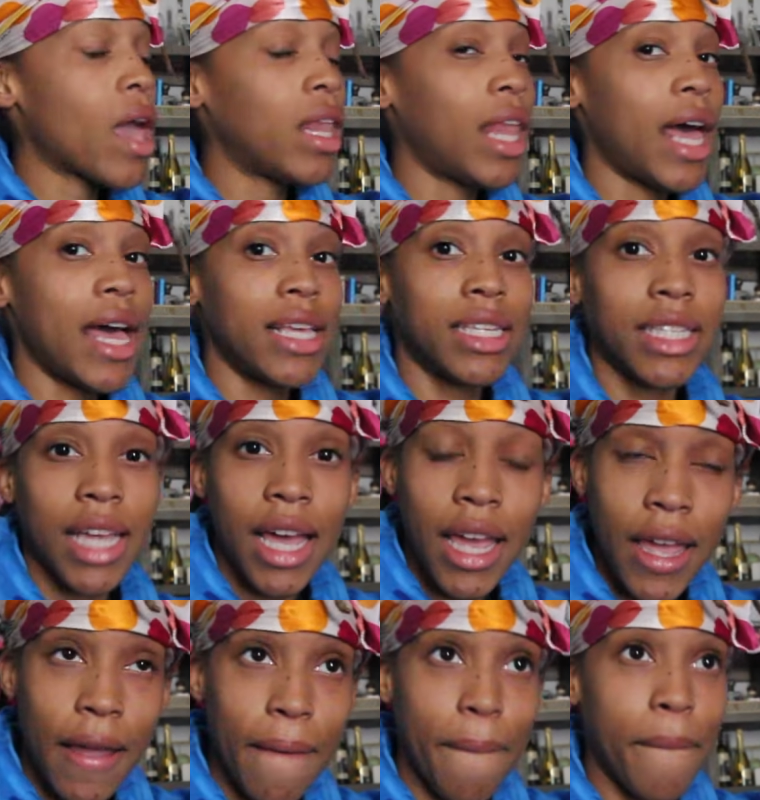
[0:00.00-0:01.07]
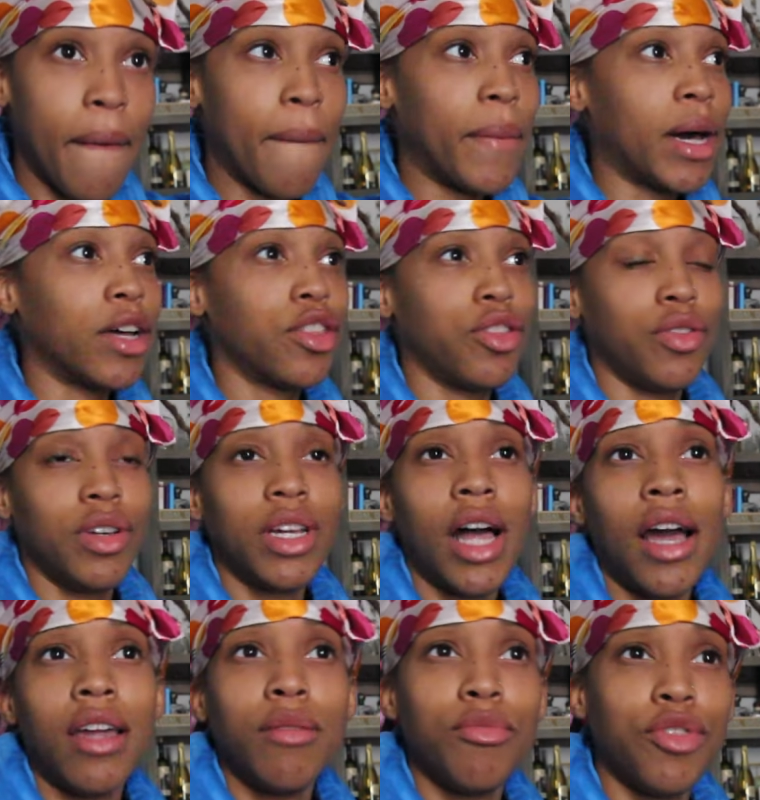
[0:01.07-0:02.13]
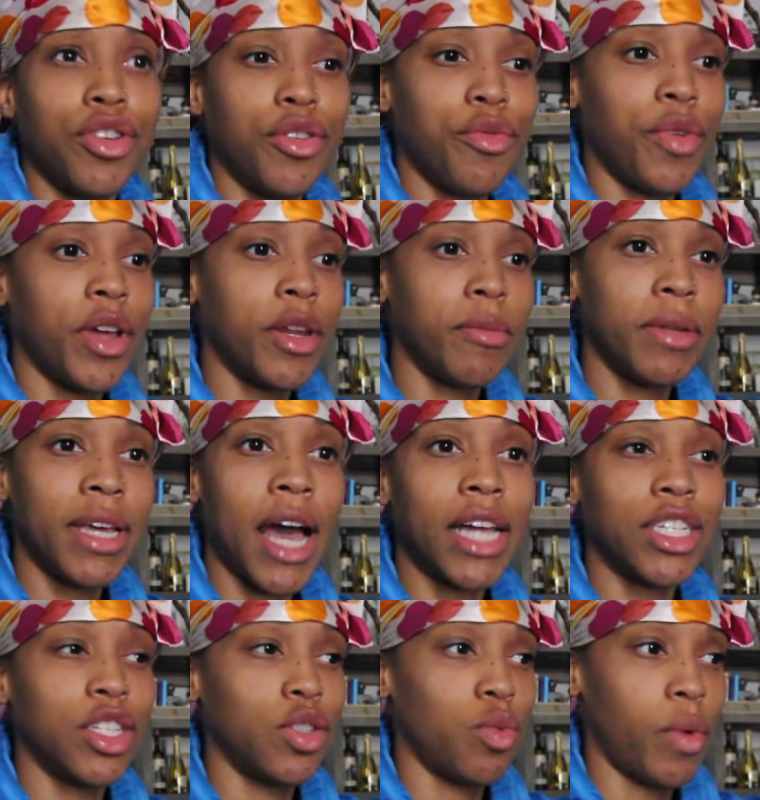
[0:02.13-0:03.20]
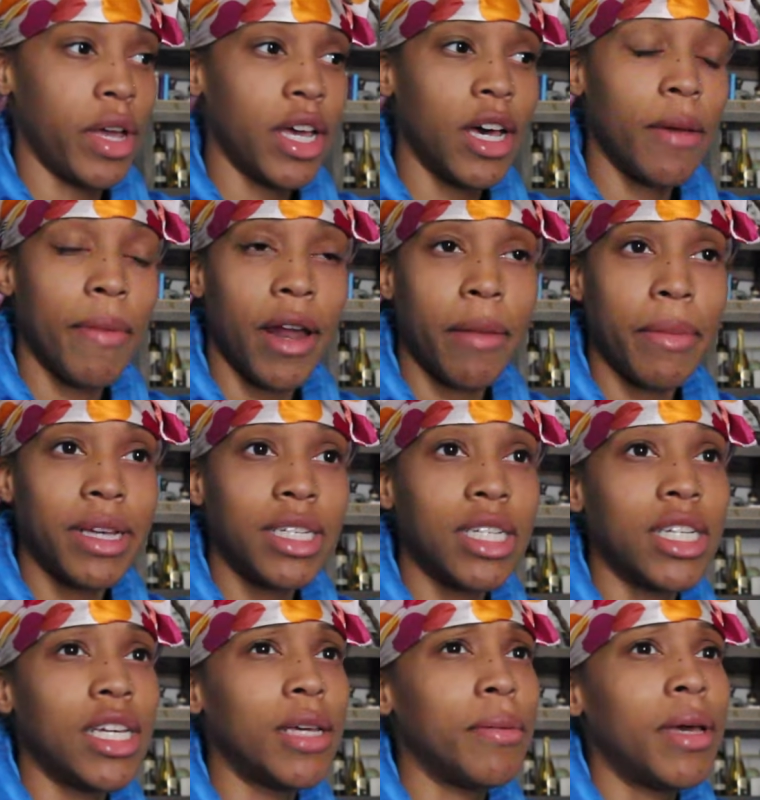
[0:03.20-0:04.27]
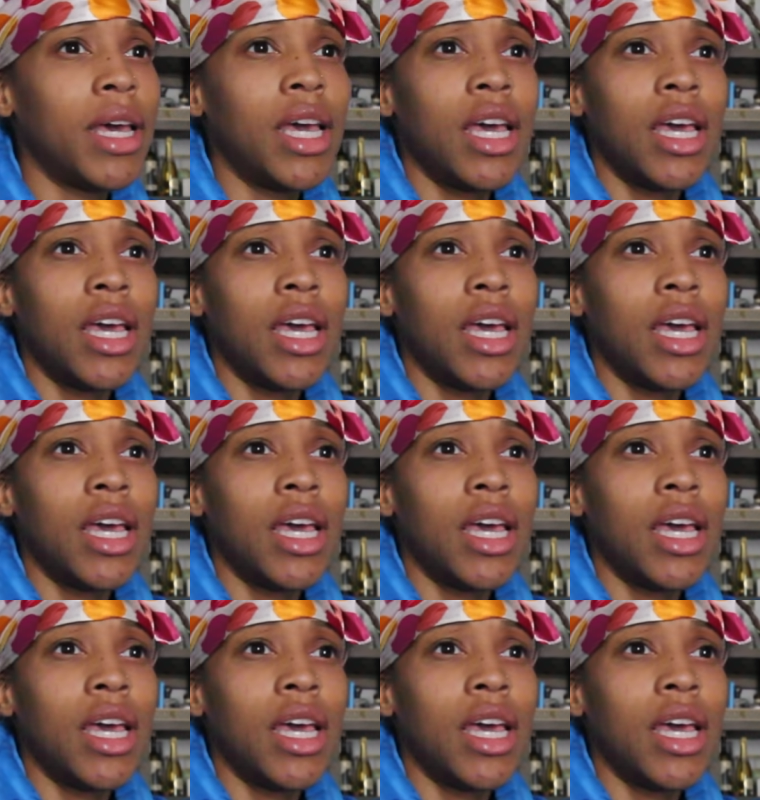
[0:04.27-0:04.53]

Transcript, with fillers: Last night, about three o'clock in the morning, randomly, I just wake up out of my sleep